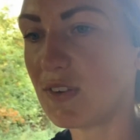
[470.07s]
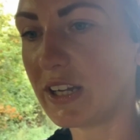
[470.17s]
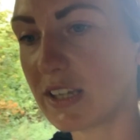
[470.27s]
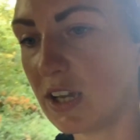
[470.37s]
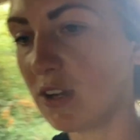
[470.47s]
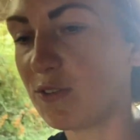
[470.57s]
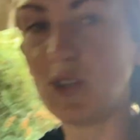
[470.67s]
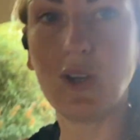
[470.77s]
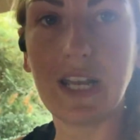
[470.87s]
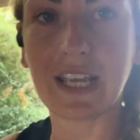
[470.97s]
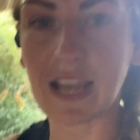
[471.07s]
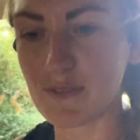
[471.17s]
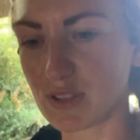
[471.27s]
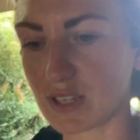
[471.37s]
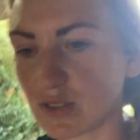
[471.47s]
like fueling,
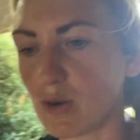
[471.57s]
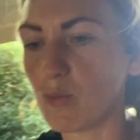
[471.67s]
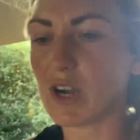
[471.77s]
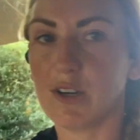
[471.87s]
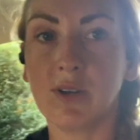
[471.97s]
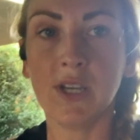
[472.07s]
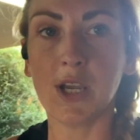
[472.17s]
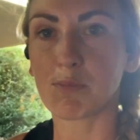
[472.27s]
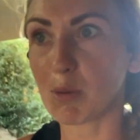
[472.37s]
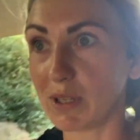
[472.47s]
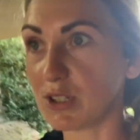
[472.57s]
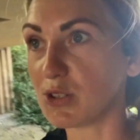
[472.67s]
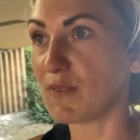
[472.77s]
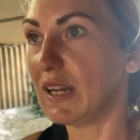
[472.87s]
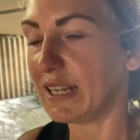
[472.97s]
everything's gone well. Probably could
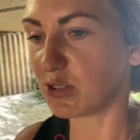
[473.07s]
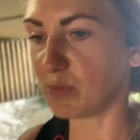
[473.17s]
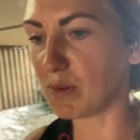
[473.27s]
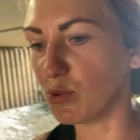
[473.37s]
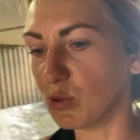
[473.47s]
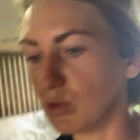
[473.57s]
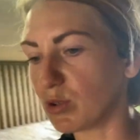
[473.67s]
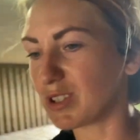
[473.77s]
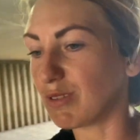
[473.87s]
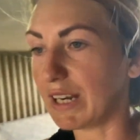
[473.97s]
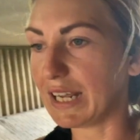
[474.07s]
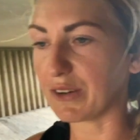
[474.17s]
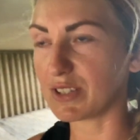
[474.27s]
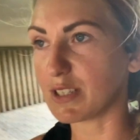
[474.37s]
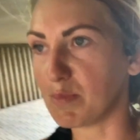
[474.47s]
do with a little bit more water right now
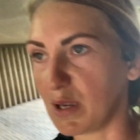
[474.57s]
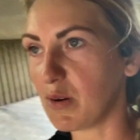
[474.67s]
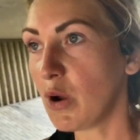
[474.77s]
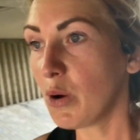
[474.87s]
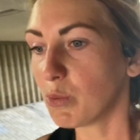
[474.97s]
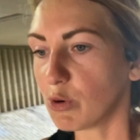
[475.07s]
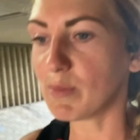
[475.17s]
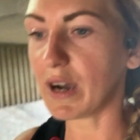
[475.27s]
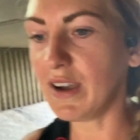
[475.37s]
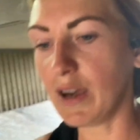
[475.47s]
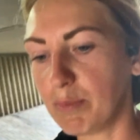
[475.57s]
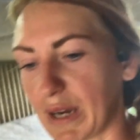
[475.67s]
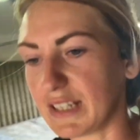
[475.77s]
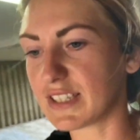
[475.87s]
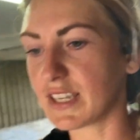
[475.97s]
because it's a bit warmer,
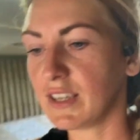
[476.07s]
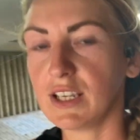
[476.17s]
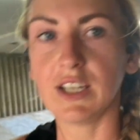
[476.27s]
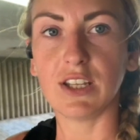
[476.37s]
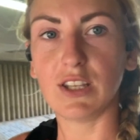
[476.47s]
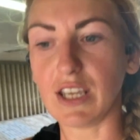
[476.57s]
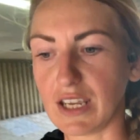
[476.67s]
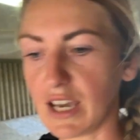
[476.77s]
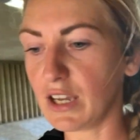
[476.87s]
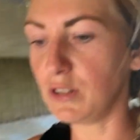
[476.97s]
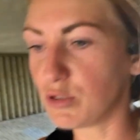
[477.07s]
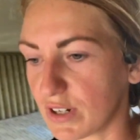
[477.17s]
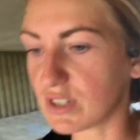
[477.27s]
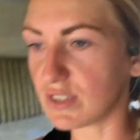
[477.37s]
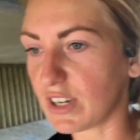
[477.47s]
but the
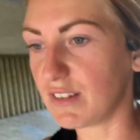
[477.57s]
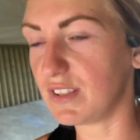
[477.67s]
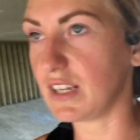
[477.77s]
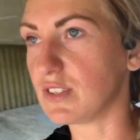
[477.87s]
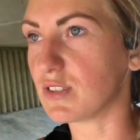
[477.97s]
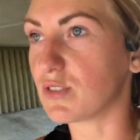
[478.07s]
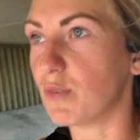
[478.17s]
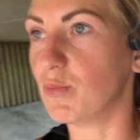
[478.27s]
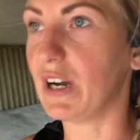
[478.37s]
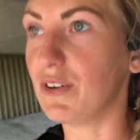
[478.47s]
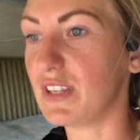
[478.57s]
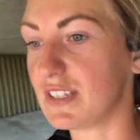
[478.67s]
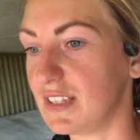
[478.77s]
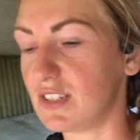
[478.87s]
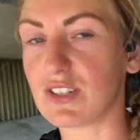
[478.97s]
nutrition side of things has gone well.
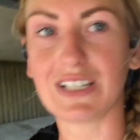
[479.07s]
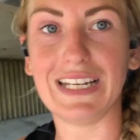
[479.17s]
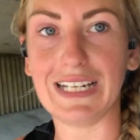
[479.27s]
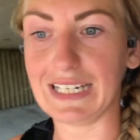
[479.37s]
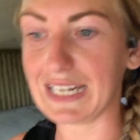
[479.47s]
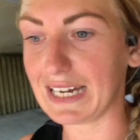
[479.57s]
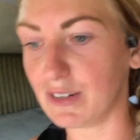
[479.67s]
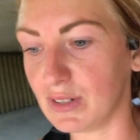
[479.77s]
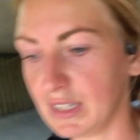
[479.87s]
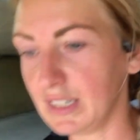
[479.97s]
This is just clearly now